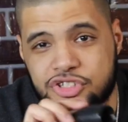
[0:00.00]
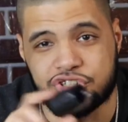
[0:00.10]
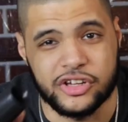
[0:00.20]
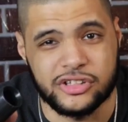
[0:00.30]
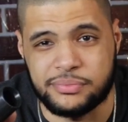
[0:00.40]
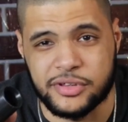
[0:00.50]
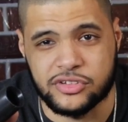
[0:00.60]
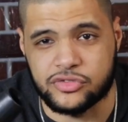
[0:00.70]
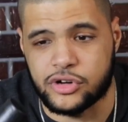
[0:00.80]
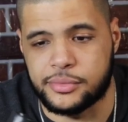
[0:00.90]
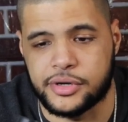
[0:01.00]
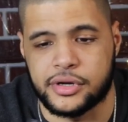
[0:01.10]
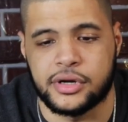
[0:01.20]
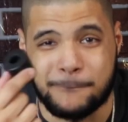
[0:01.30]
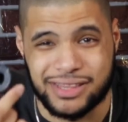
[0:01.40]
Just a piece of rubber,
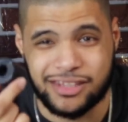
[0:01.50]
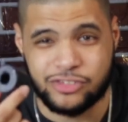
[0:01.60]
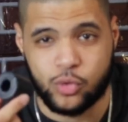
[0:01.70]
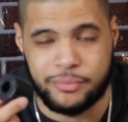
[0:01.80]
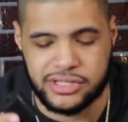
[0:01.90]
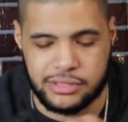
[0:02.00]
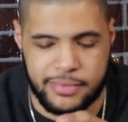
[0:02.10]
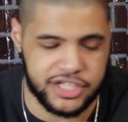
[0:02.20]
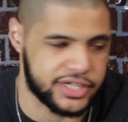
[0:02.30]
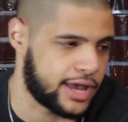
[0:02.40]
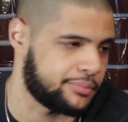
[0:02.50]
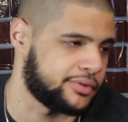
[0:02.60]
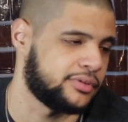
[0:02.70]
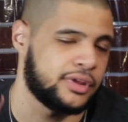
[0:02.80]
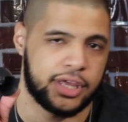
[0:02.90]
but this is what makes the magic
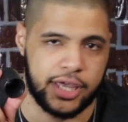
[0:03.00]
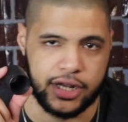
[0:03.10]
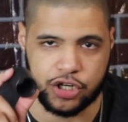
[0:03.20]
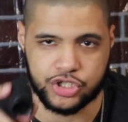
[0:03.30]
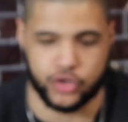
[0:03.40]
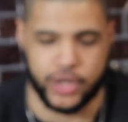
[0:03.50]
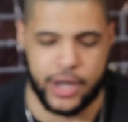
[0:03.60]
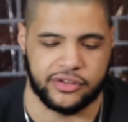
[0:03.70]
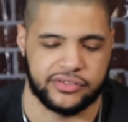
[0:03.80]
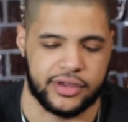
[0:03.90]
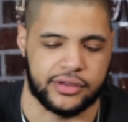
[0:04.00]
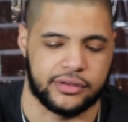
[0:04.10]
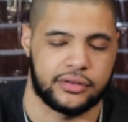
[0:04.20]
happen. And I'll show you how in a second.